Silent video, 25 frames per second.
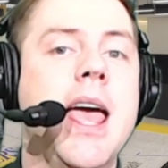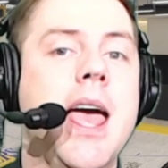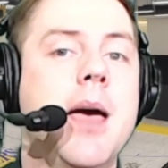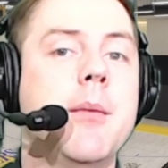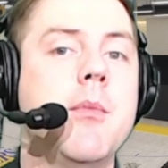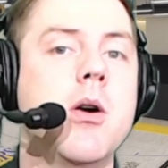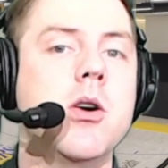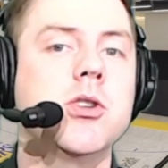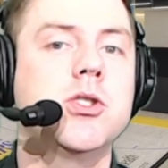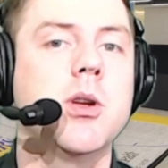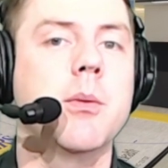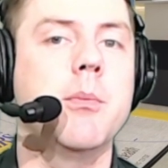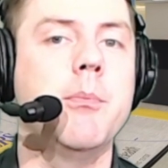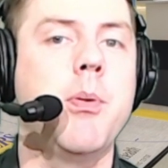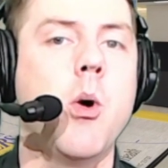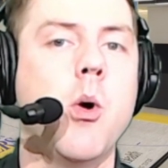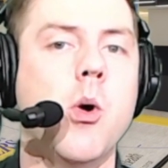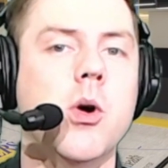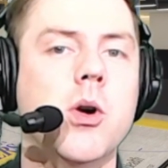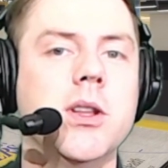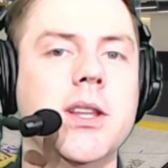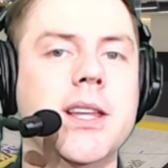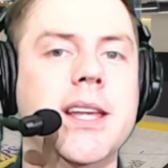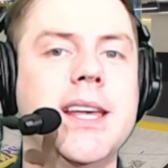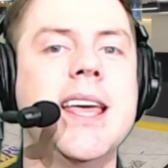and most
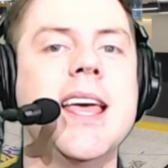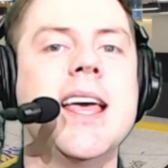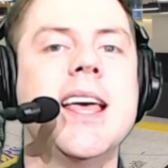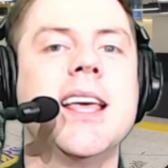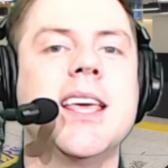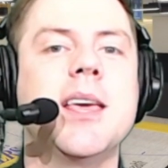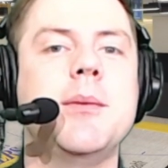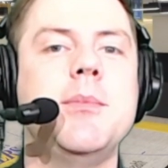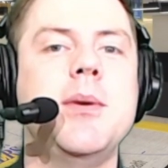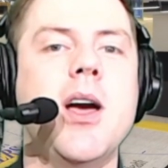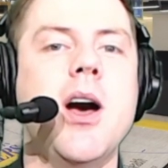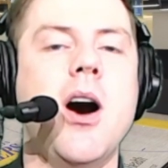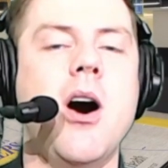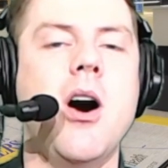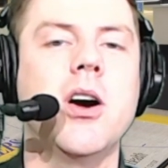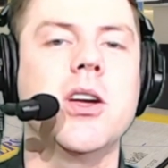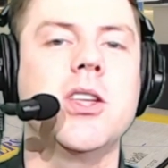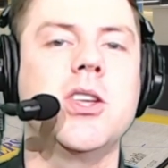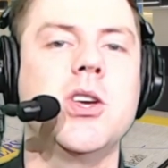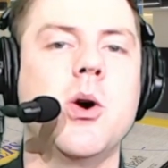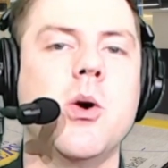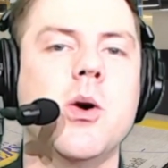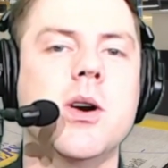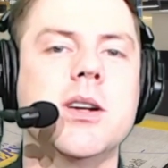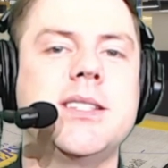importantly, give me all
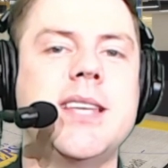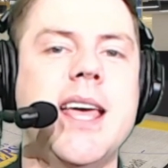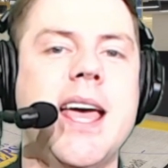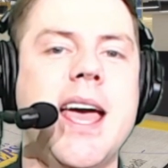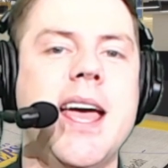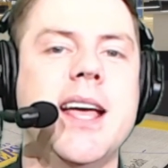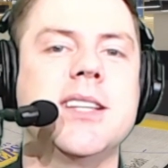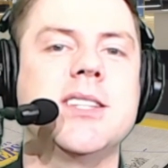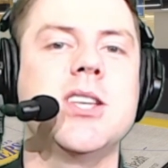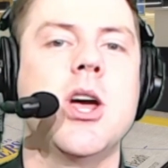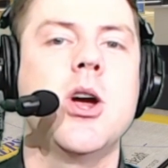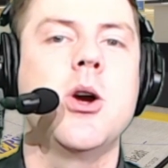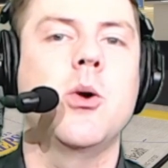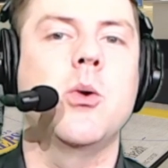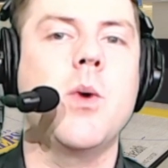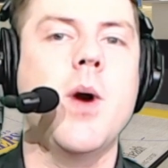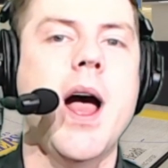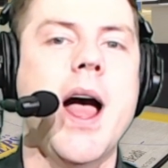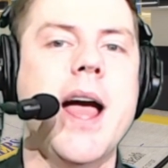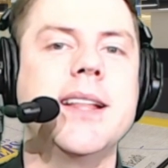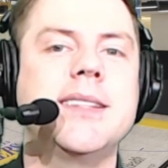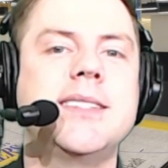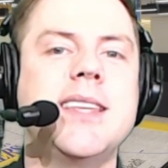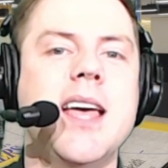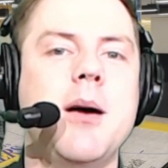your takes
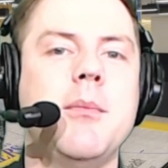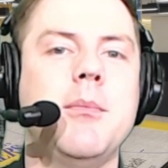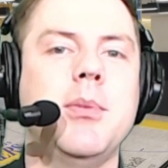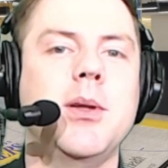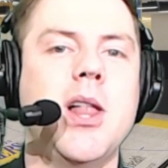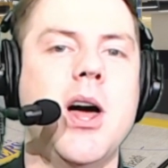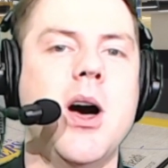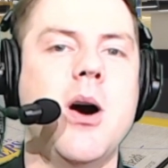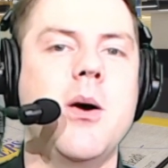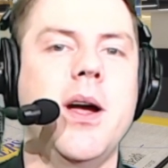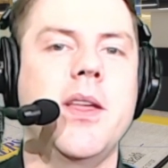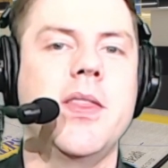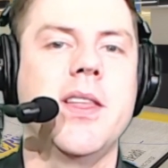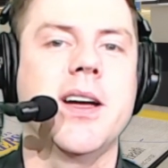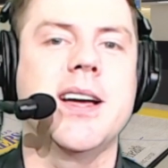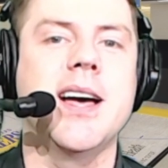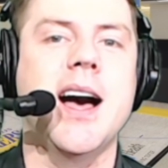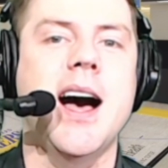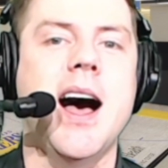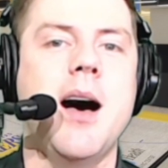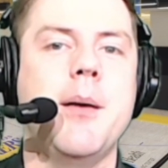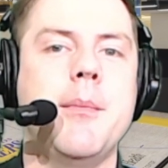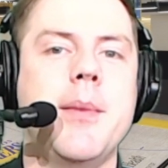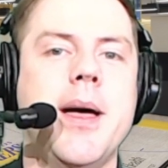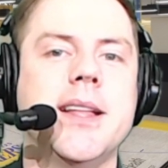right down below in the
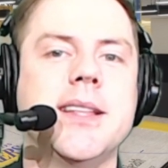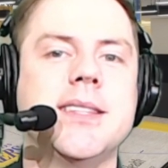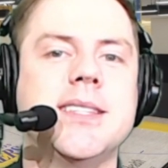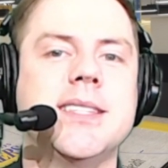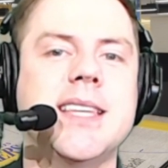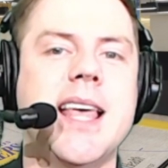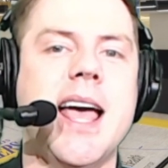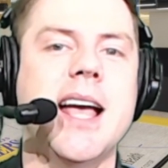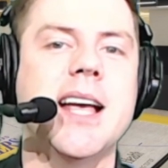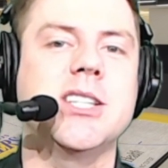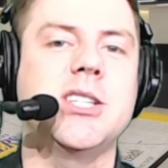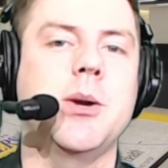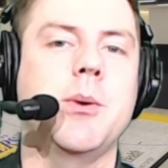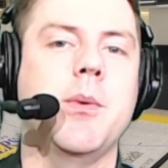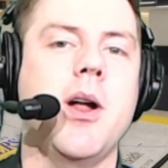comments section.